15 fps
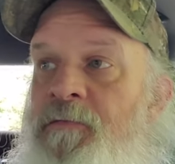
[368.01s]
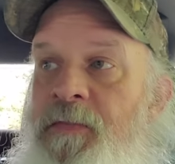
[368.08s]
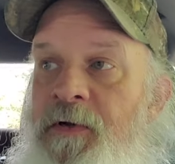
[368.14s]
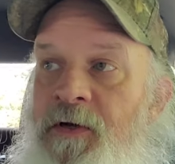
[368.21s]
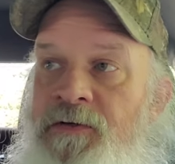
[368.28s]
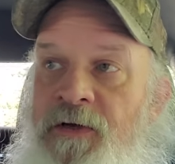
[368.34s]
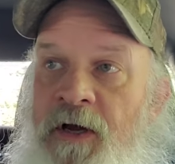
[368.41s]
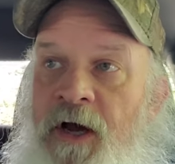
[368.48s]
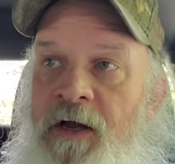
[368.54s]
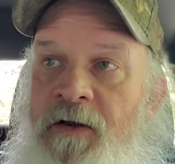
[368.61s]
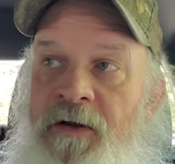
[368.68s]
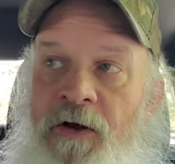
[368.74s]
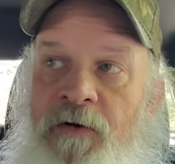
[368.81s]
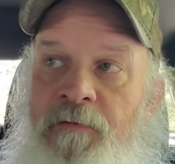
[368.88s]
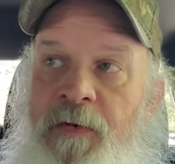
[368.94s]
because I,
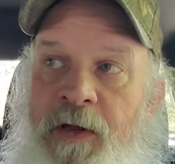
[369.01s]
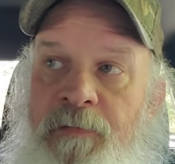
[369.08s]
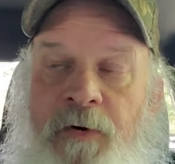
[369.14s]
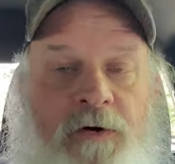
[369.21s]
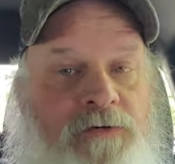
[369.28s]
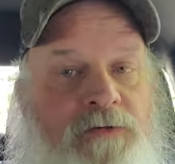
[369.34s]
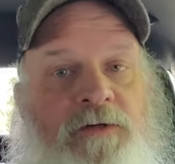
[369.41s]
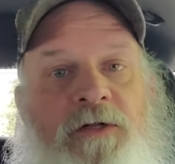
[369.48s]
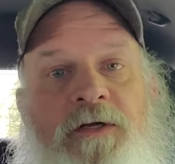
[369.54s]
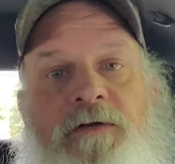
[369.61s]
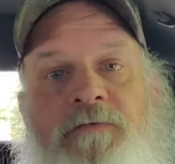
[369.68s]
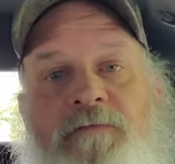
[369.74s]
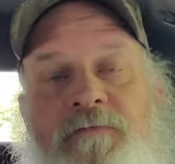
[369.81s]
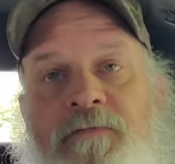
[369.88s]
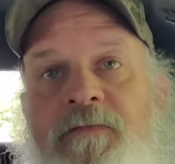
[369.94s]
you know, me personally,
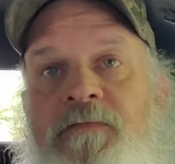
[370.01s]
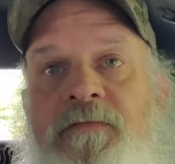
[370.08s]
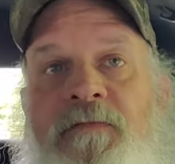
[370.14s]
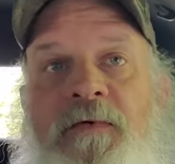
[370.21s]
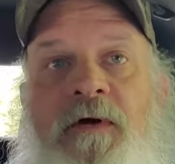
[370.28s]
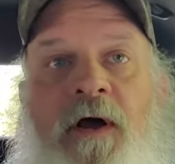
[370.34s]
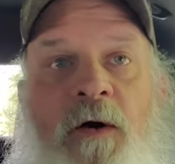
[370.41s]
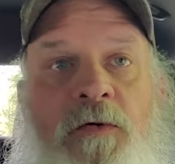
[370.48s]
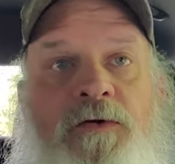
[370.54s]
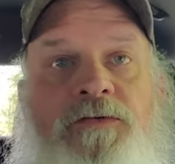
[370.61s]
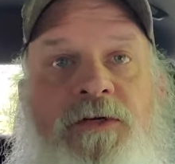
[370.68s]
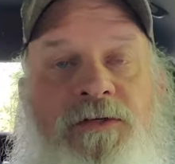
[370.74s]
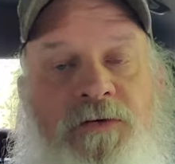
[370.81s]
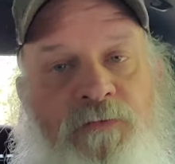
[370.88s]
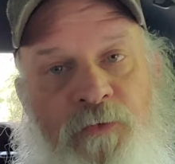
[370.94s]
I want to
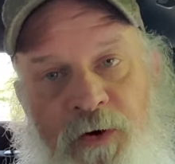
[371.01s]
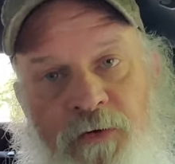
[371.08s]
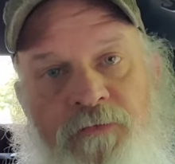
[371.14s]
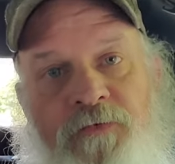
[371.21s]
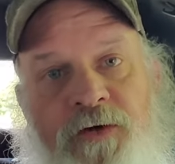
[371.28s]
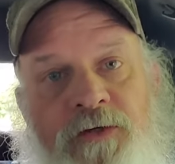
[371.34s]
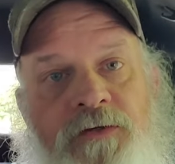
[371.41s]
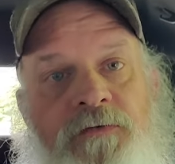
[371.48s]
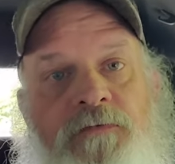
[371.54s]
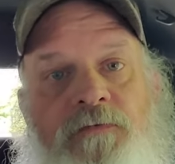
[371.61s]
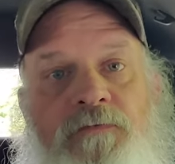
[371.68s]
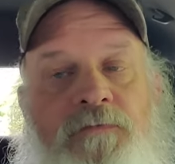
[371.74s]
see some real fishing.